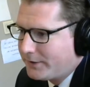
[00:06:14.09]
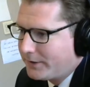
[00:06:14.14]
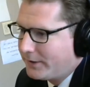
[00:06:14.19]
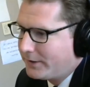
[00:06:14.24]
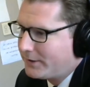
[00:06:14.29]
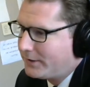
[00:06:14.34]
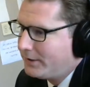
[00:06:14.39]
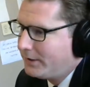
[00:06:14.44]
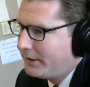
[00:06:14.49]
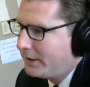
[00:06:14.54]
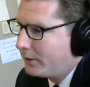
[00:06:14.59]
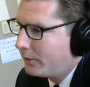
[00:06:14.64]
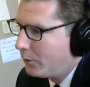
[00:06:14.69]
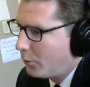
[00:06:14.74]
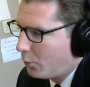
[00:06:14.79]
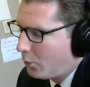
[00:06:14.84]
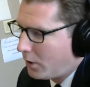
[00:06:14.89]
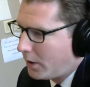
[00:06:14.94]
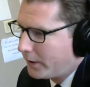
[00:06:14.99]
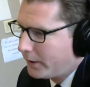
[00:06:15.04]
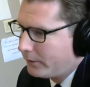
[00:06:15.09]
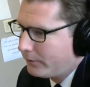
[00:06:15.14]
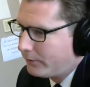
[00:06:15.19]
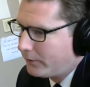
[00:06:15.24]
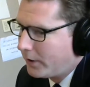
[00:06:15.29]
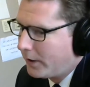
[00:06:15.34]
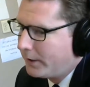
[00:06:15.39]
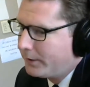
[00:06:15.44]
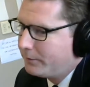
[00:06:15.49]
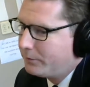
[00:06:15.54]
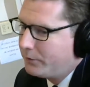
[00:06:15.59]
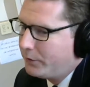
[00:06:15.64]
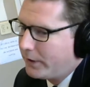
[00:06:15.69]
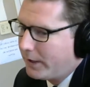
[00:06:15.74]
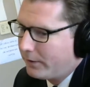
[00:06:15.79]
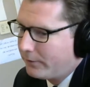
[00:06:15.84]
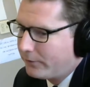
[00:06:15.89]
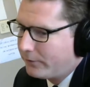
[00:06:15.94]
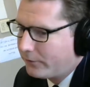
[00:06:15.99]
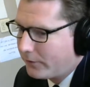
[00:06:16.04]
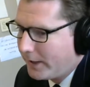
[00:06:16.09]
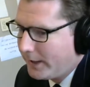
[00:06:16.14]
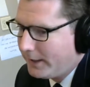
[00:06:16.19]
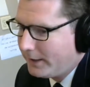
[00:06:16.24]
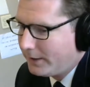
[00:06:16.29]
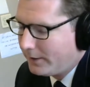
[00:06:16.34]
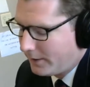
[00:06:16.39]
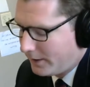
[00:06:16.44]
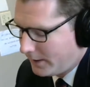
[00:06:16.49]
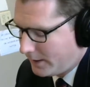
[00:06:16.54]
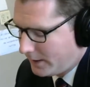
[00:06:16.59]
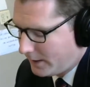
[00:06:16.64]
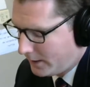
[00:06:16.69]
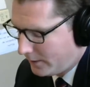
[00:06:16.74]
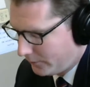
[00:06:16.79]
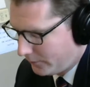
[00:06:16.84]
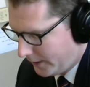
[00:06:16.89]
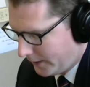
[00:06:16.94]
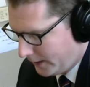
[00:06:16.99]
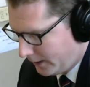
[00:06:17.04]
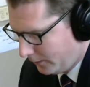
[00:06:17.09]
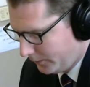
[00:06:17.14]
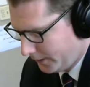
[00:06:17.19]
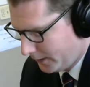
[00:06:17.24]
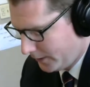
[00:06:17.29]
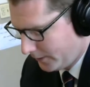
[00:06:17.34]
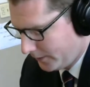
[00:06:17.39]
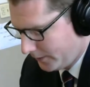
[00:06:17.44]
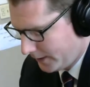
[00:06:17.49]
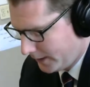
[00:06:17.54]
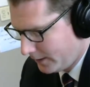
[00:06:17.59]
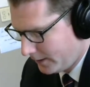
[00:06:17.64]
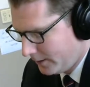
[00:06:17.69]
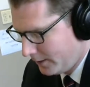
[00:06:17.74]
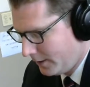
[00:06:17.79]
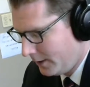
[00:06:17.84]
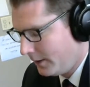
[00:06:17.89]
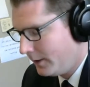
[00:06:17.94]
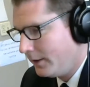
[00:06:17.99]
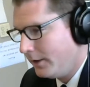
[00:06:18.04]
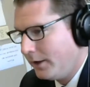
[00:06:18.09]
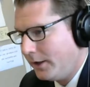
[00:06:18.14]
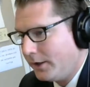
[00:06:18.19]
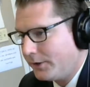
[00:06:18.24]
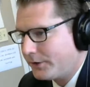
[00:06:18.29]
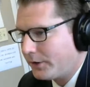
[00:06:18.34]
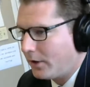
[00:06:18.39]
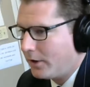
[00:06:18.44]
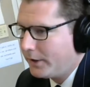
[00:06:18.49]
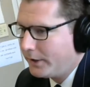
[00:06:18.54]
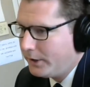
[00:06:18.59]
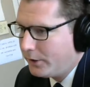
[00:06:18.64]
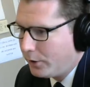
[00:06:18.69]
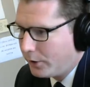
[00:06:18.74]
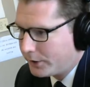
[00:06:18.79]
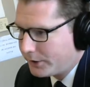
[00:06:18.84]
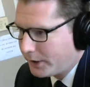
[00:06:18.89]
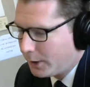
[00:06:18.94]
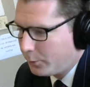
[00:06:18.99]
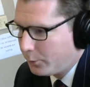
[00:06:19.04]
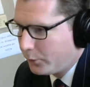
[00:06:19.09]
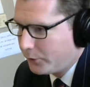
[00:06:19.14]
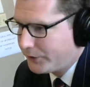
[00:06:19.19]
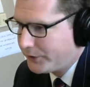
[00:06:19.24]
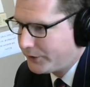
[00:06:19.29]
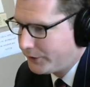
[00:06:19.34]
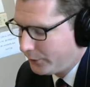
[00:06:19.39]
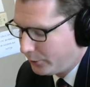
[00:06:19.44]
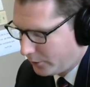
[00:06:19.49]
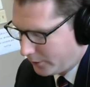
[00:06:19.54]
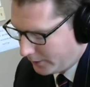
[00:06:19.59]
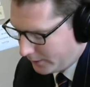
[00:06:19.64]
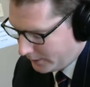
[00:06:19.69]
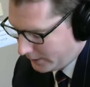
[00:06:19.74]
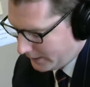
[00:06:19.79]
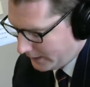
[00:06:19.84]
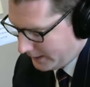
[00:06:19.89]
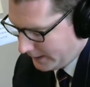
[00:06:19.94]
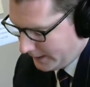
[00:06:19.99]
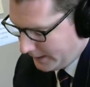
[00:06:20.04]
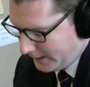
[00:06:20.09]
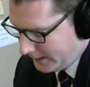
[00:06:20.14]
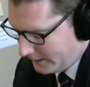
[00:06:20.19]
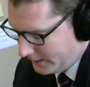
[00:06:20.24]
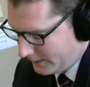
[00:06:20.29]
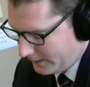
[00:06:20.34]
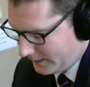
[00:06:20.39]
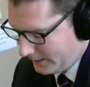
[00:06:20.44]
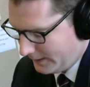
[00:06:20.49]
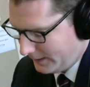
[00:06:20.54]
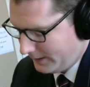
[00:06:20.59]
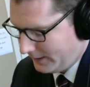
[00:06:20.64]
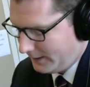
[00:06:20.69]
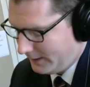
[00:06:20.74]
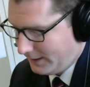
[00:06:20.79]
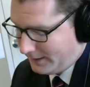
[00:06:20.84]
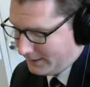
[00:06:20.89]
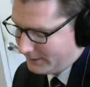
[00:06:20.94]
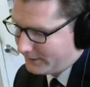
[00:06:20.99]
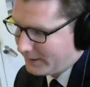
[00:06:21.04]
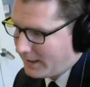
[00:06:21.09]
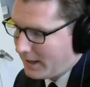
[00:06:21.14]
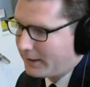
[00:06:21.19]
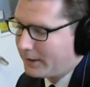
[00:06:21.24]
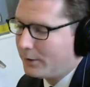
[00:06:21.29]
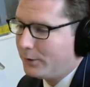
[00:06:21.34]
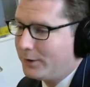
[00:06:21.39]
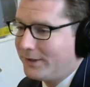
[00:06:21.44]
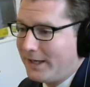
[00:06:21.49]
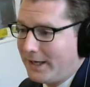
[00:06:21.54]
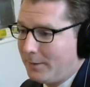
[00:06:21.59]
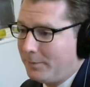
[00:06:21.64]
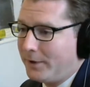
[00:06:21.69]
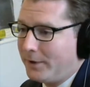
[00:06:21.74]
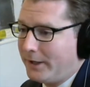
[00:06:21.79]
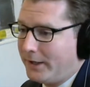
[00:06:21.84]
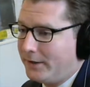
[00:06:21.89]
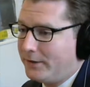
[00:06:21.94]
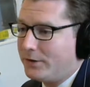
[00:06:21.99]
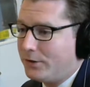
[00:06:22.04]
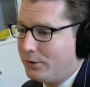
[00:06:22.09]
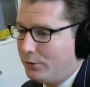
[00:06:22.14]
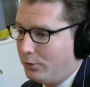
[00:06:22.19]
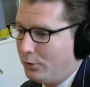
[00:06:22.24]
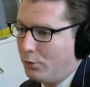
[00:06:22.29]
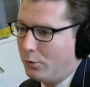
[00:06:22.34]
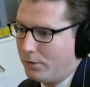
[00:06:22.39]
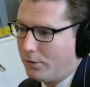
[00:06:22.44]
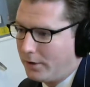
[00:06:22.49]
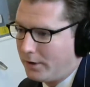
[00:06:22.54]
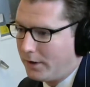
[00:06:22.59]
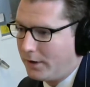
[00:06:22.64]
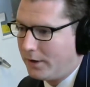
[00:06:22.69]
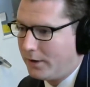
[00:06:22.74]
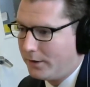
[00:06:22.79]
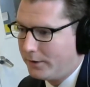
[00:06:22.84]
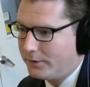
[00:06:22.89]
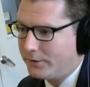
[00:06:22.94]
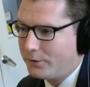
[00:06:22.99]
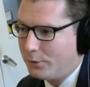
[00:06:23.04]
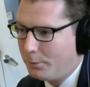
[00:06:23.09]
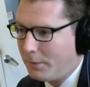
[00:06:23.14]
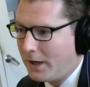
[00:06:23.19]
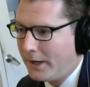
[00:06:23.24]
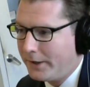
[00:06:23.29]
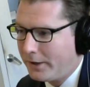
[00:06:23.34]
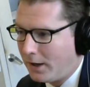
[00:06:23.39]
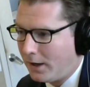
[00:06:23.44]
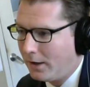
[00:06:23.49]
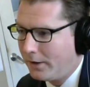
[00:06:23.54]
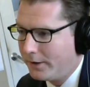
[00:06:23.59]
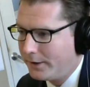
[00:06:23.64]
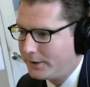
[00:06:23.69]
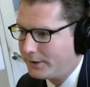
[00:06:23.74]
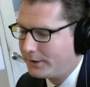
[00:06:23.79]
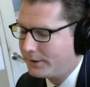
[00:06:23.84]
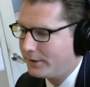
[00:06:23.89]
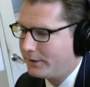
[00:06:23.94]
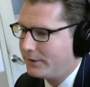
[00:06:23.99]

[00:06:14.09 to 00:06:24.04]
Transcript: It's near the waterfront. You have freight uh, rail near there. It's already hooked up with sewer, and and it's not contaminated to uh, to my knowledge.